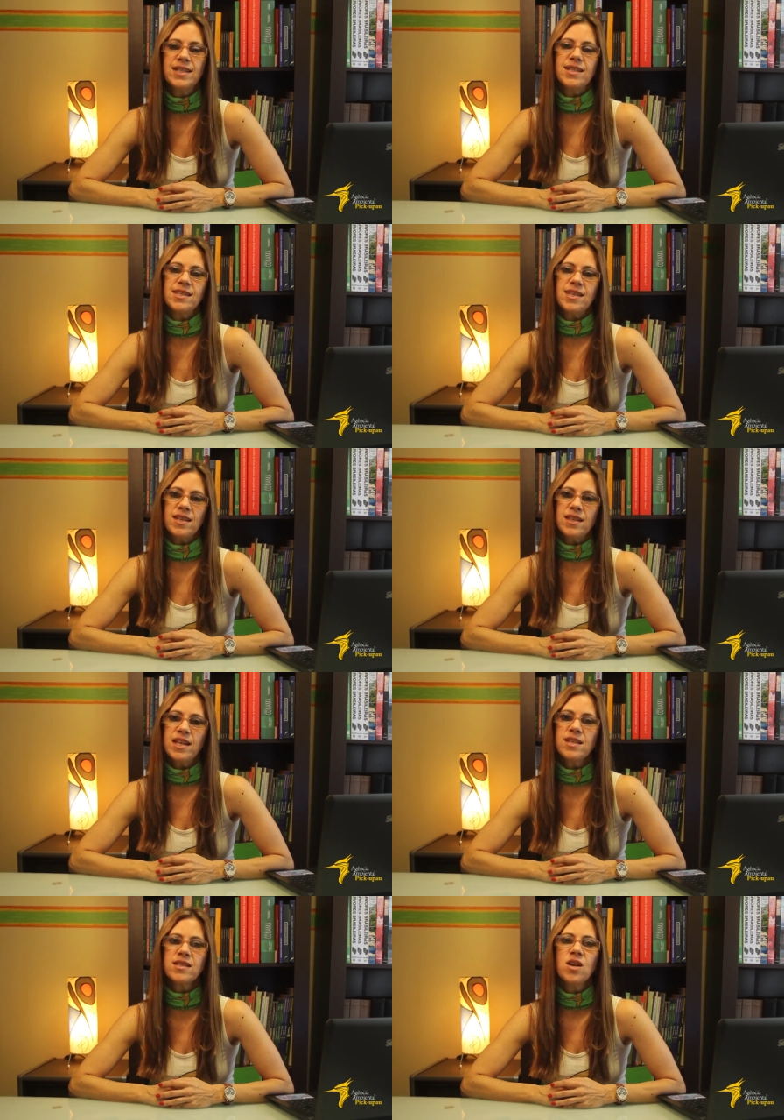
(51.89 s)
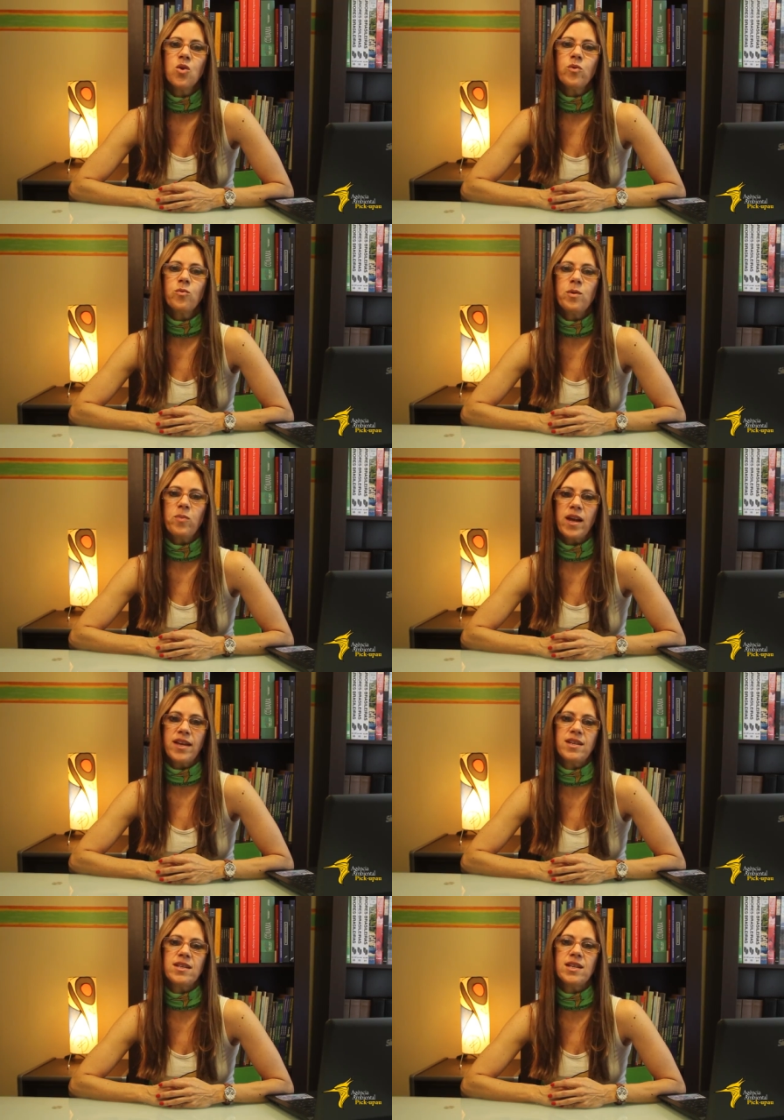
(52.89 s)
The seedlings will be
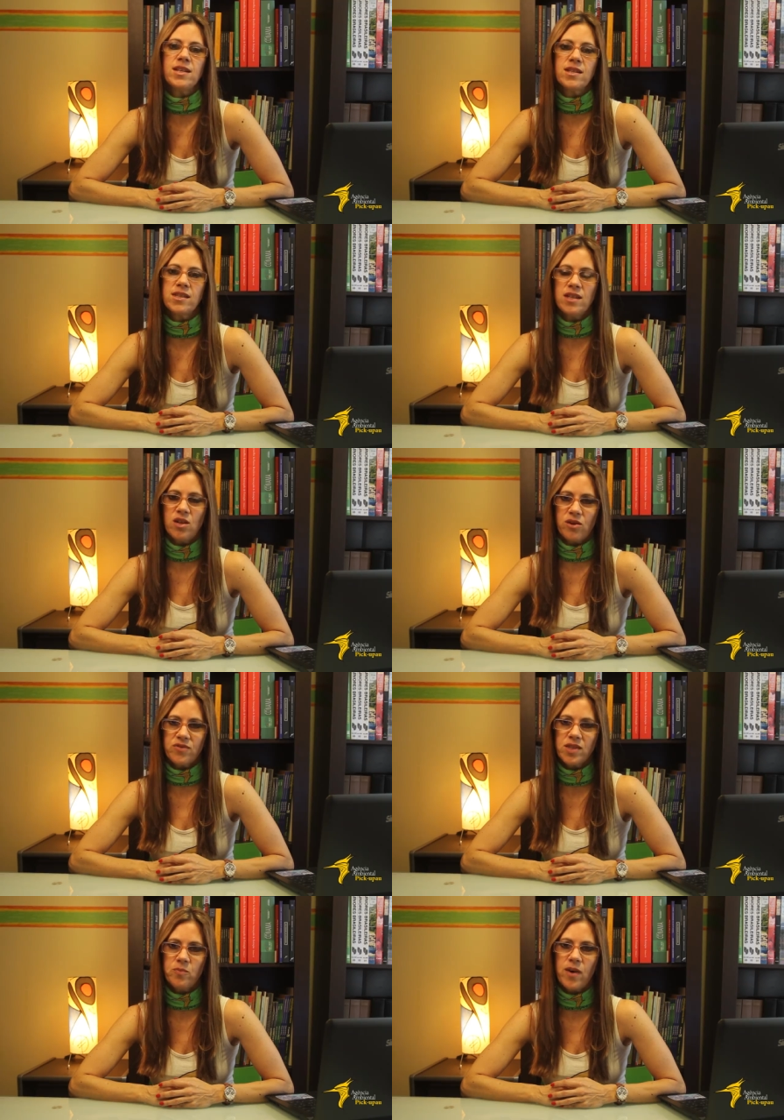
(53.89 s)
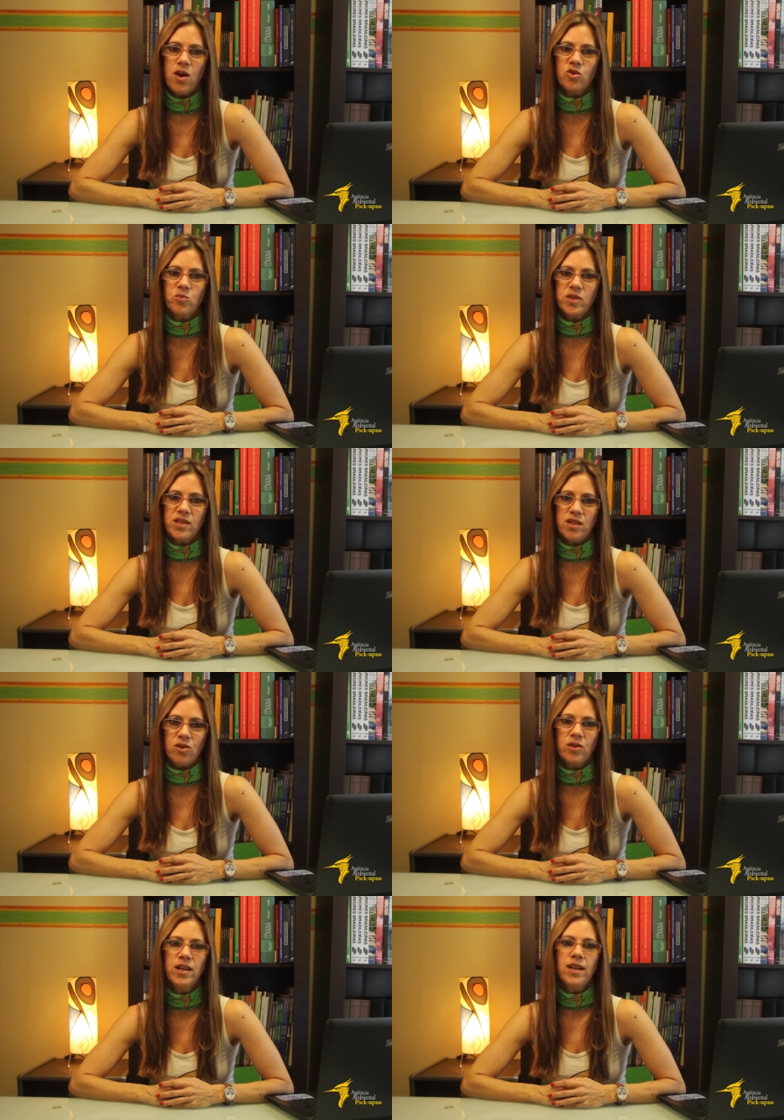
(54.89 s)
planted in the city of São Paulo,
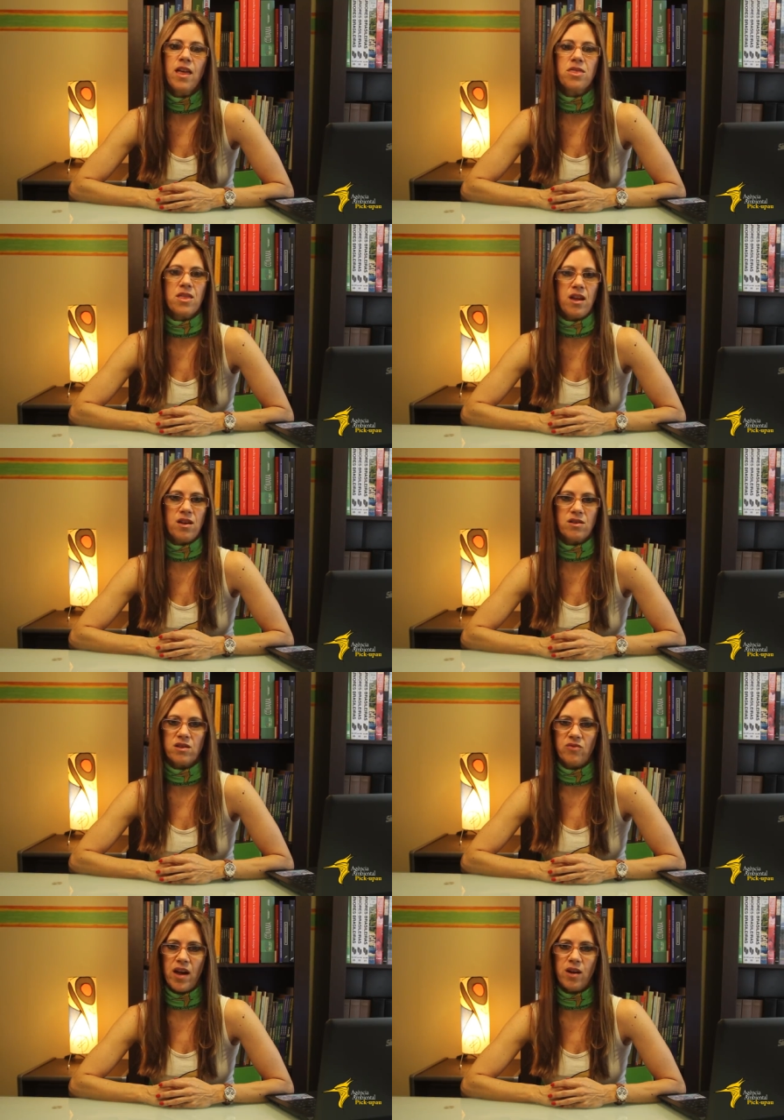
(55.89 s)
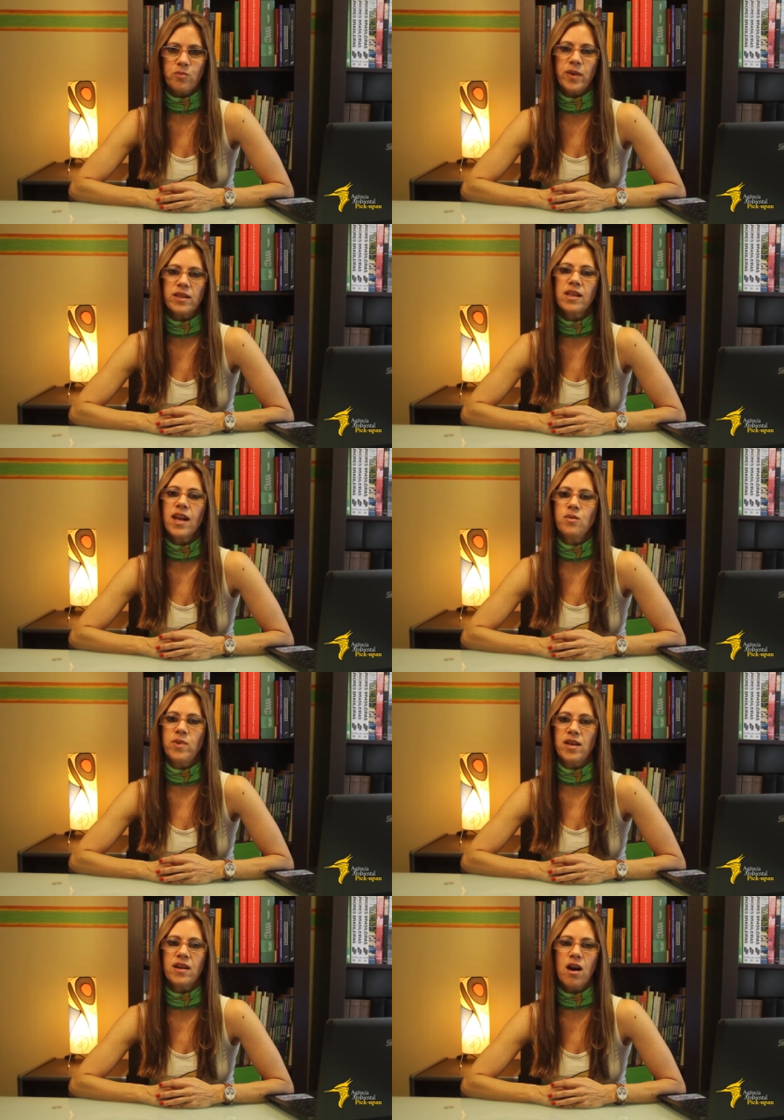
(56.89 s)
Brazil, and their development can
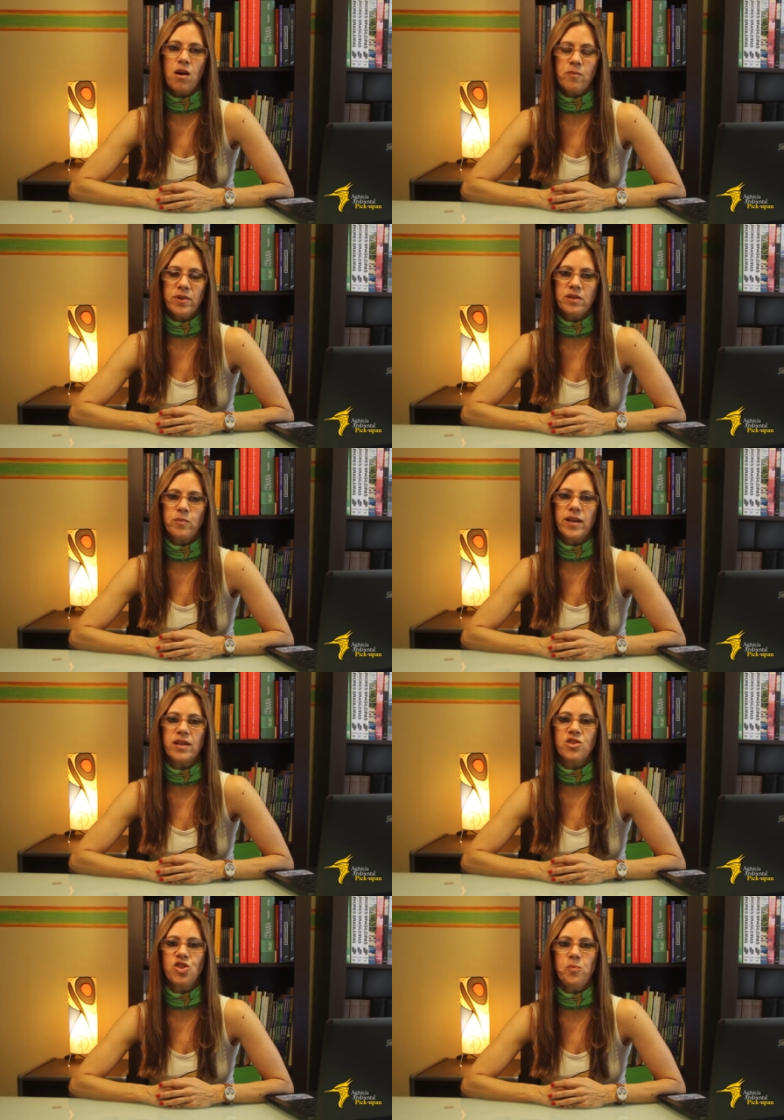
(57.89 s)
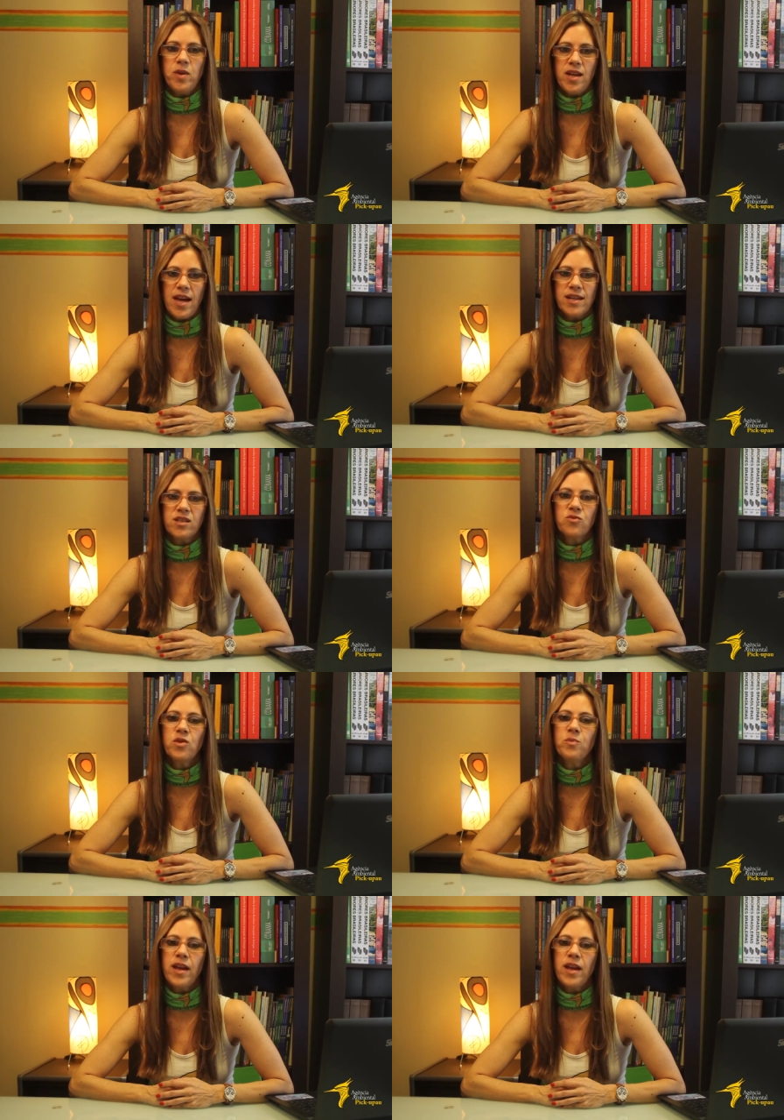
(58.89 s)
be accompanied by GPS from